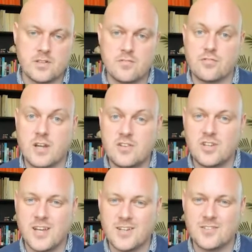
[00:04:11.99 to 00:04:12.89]

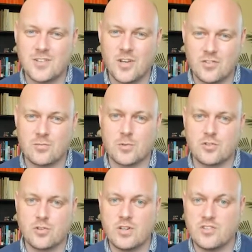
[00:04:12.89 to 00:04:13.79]
differentiated
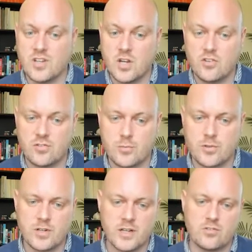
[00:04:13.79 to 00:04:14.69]
customer journeys and
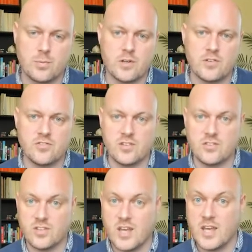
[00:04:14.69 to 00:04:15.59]
customer
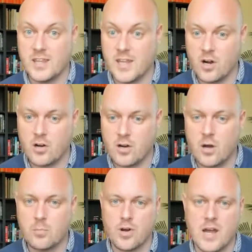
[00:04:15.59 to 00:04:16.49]
experiences that are
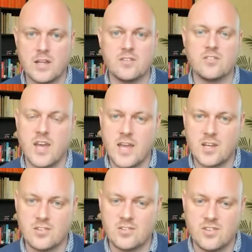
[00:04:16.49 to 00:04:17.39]
on brand
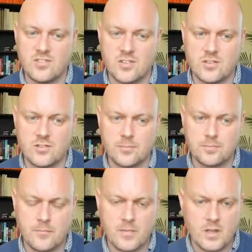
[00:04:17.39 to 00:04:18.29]
and consistent.
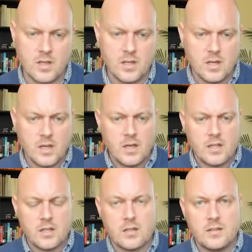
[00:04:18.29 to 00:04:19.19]

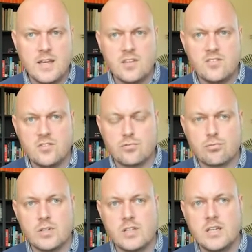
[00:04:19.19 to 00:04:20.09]
Next is
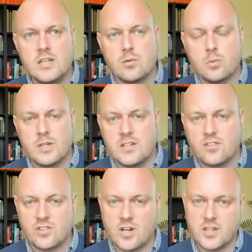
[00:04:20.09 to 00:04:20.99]
really, we
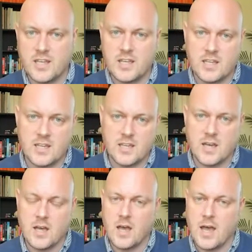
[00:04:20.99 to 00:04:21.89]
need to start
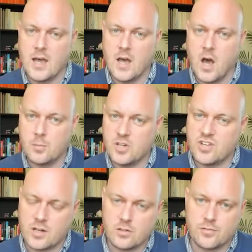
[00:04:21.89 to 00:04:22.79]
thinking
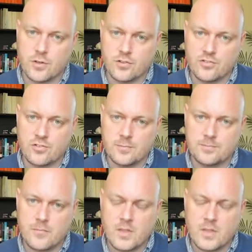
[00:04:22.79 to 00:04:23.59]
omnichannel first.